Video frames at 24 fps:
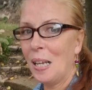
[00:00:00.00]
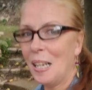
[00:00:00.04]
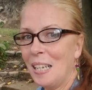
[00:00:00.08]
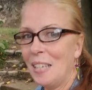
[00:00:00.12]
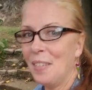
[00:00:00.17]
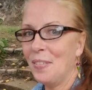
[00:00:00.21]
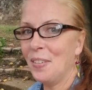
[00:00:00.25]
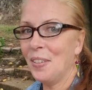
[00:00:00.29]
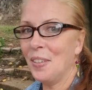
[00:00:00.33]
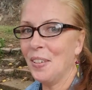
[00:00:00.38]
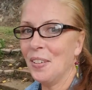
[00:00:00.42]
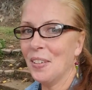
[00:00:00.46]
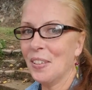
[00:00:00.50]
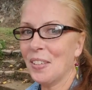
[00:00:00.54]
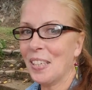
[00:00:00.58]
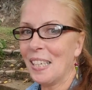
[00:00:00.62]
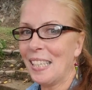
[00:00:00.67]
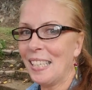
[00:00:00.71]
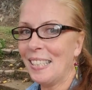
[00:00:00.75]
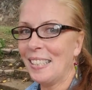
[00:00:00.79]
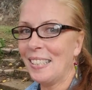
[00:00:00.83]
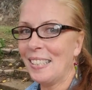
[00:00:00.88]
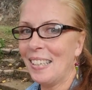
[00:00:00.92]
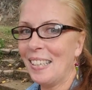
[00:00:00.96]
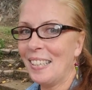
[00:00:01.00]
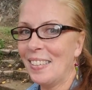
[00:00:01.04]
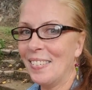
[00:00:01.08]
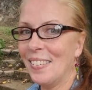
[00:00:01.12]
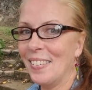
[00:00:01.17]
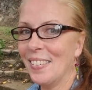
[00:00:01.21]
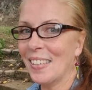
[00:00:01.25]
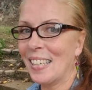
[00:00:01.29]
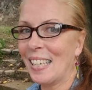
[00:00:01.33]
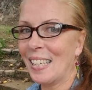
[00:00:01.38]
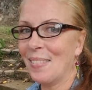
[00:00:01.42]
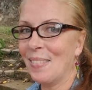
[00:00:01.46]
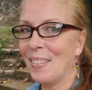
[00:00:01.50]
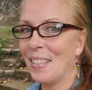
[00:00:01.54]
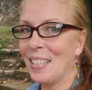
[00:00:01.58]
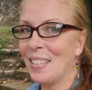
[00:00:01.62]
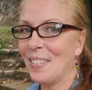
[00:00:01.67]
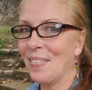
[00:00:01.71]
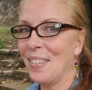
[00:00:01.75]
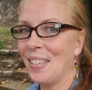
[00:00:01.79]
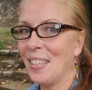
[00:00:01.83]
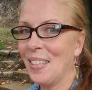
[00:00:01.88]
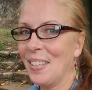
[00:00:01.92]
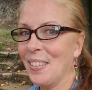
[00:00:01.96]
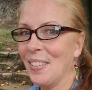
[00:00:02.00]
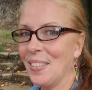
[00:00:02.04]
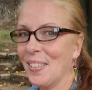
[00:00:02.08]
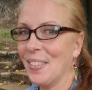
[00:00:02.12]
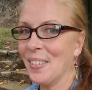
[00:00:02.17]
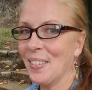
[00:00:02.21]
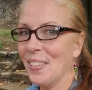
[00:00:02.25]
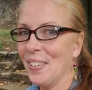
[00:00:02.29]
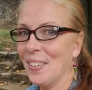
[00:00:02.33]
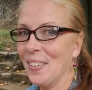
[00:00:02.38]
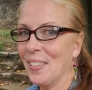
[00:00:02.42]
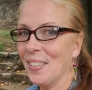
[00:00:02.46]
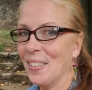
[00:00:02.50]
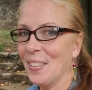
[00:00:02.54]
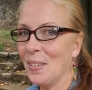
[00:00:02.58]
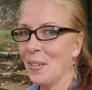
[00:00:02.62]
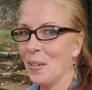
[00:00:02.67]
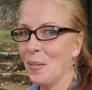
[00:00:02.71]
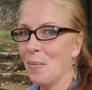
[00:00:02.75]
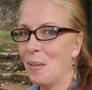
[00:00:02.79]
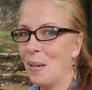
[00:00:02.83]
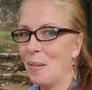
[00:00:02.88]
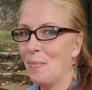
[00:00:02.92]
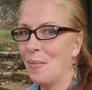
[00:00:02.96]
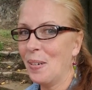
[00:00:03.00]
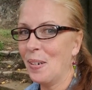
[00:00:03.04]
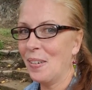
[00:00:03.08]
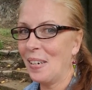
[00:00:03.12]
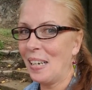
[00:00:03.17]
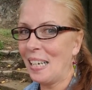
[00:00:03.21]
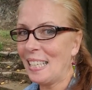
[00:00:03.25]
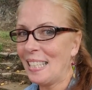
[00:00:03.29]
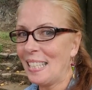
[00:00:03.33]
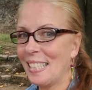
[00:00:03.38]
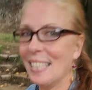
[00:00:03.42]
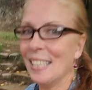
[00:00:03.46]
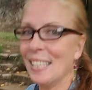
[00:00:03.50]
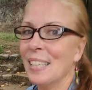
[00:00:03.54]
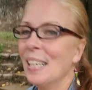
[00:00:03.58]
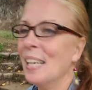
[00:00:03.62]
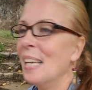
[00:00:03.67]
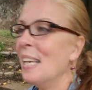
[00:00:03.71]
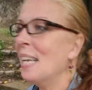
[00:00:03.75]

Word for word: well if you look in look, look at this video you know you remember right